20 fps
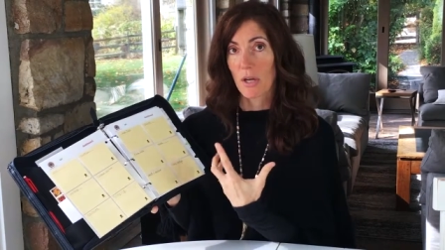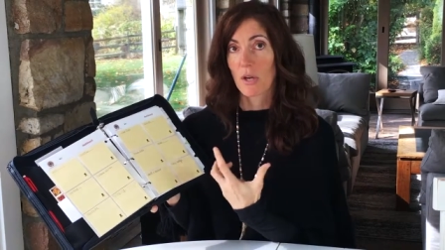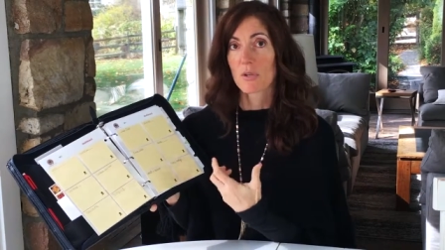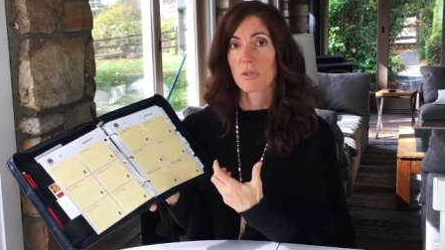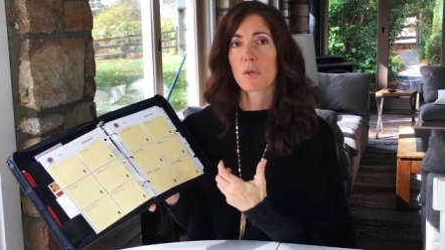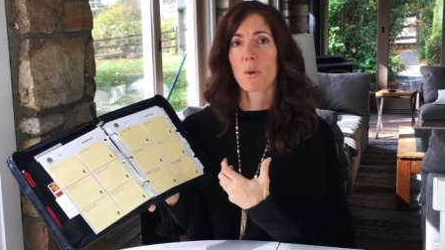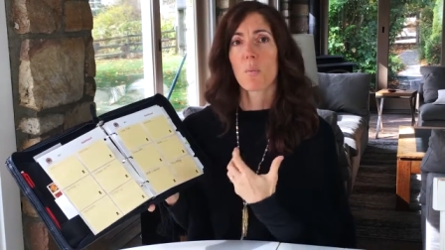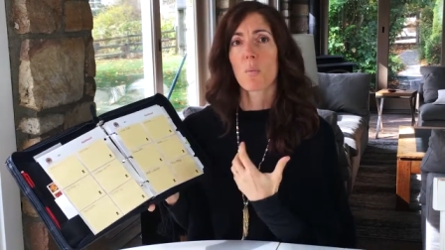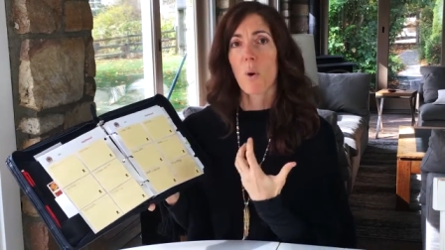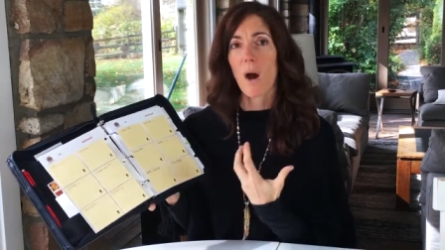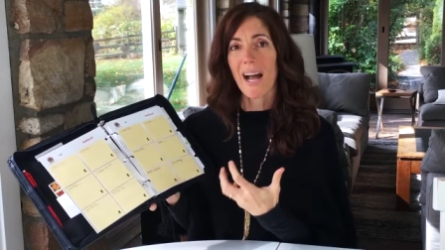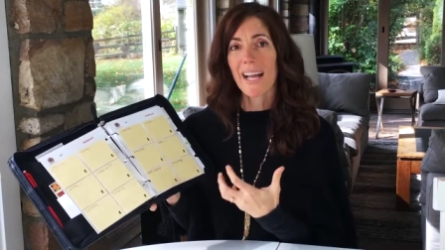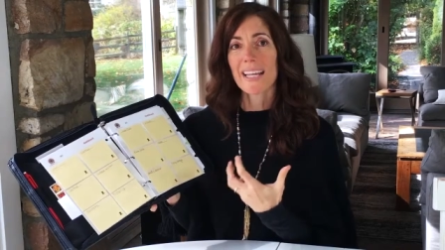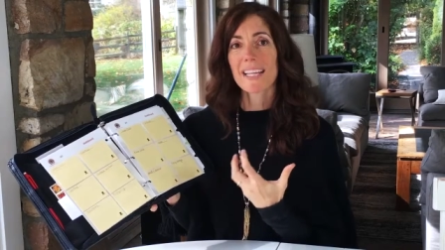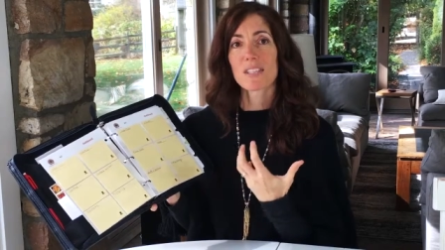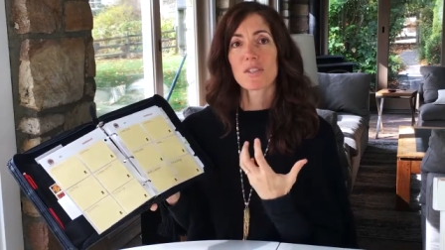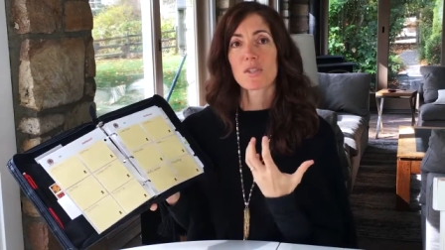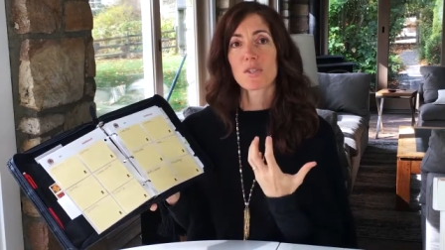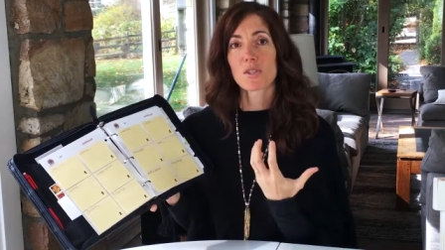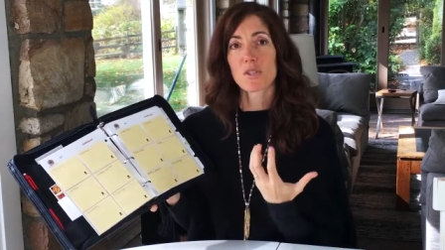So why
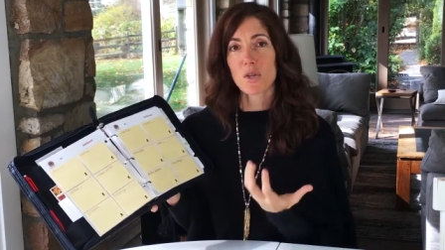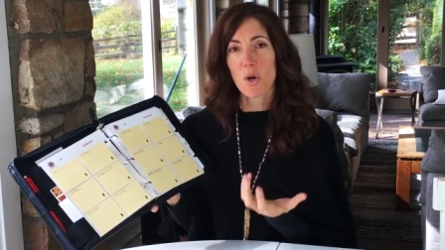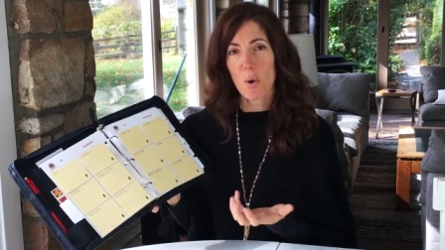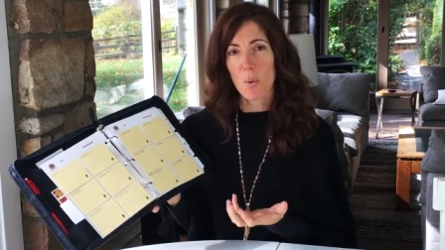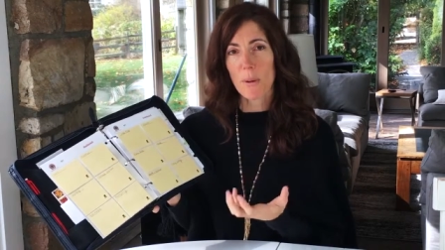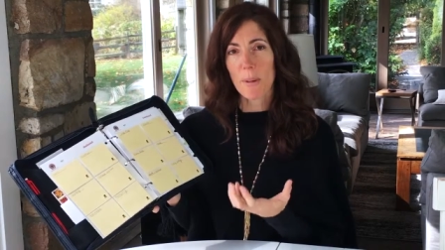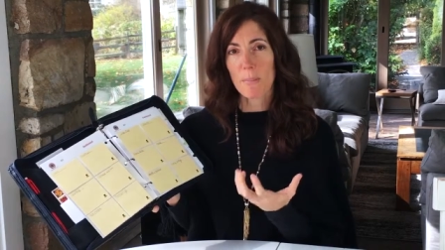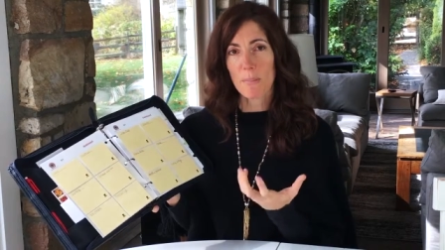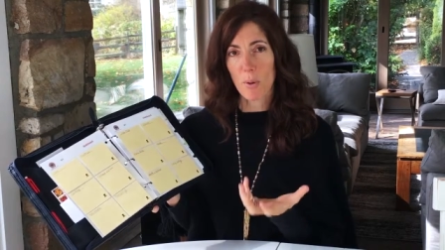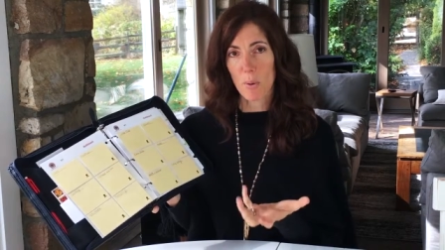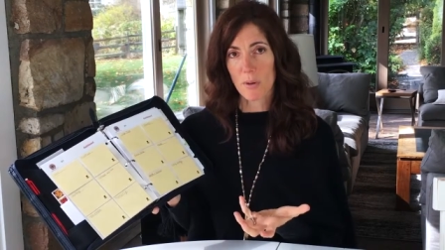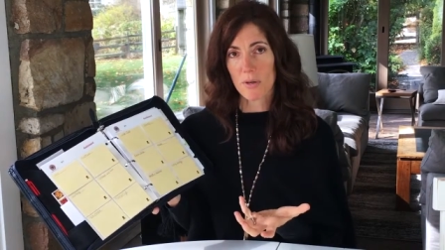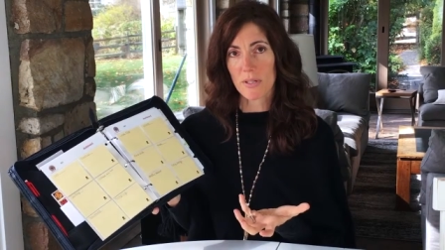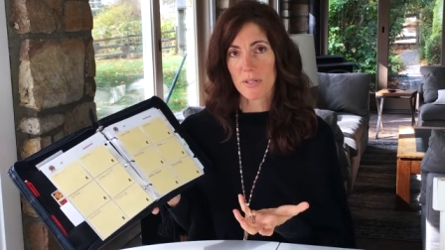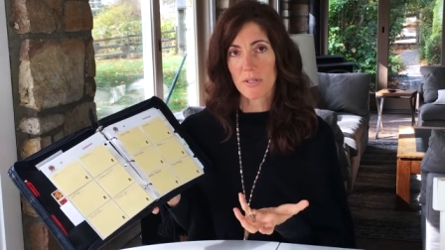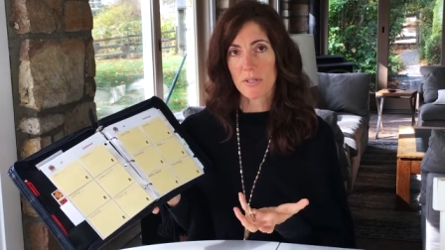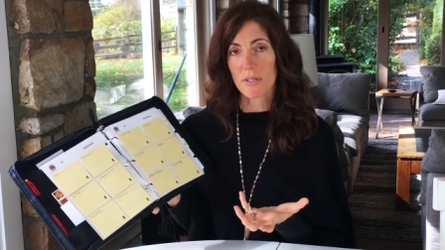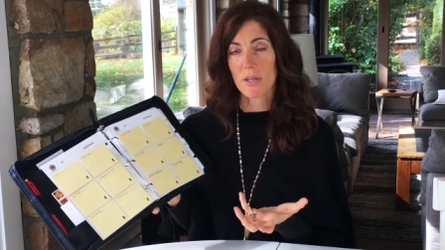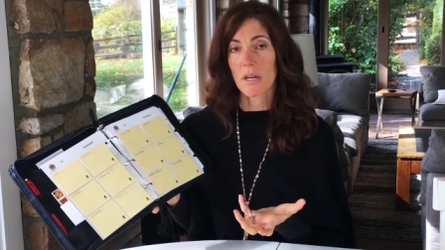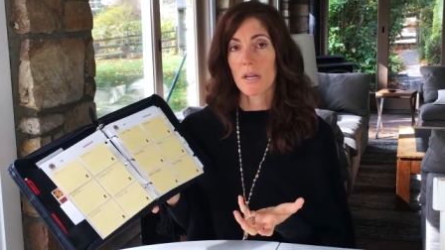it's so
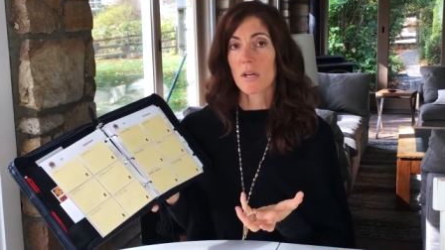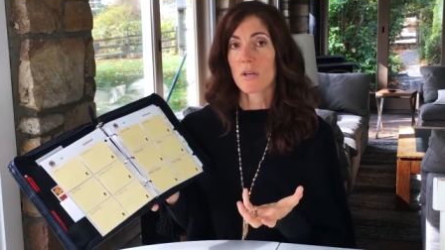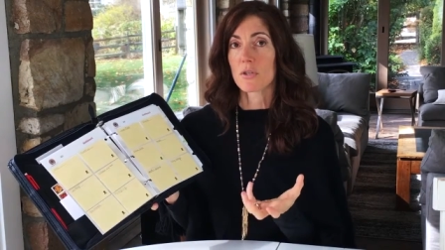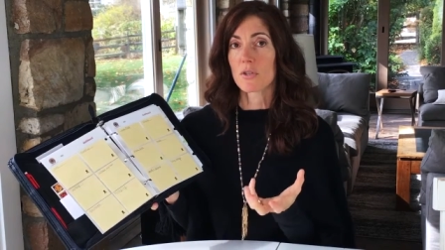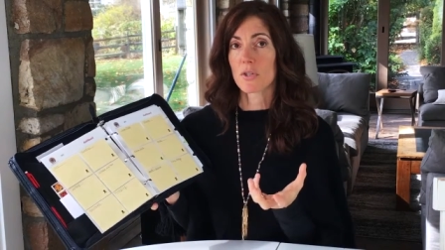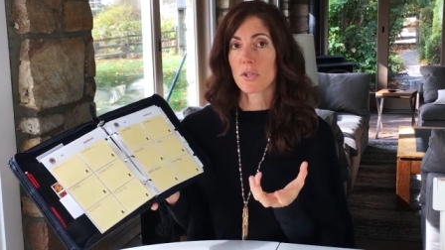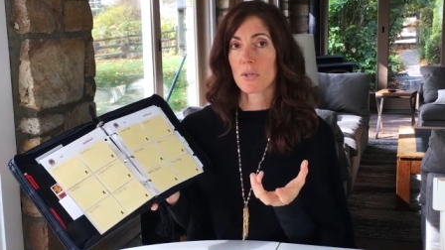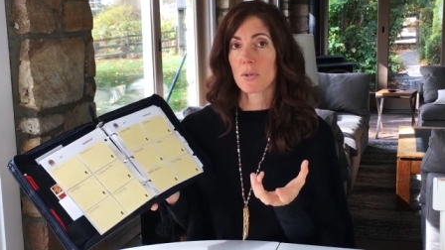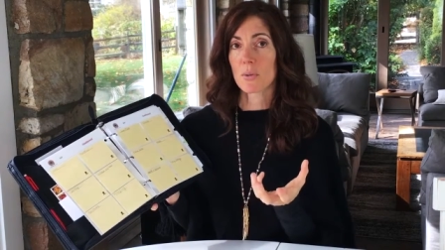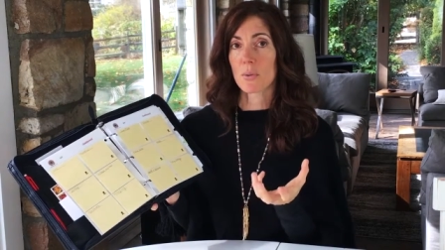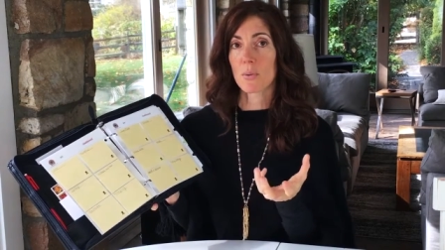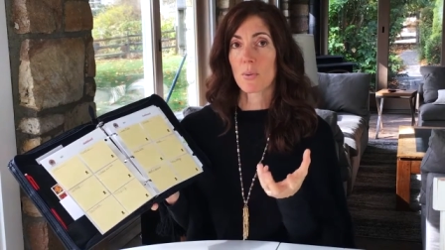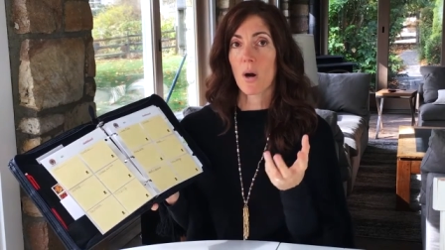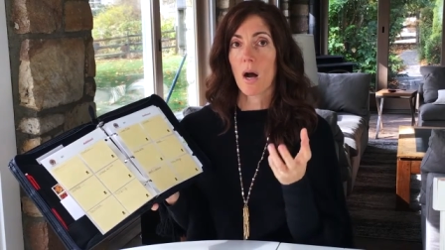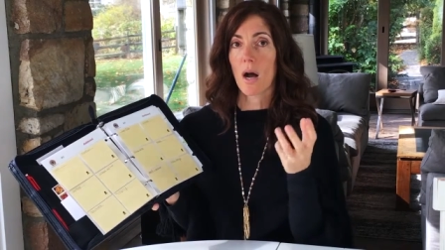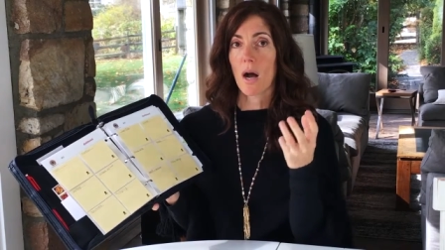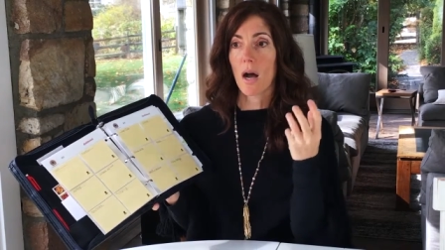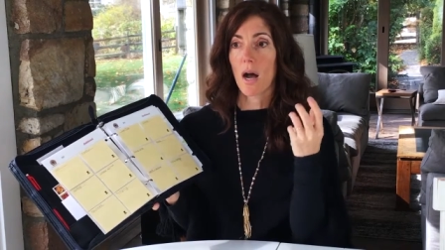important to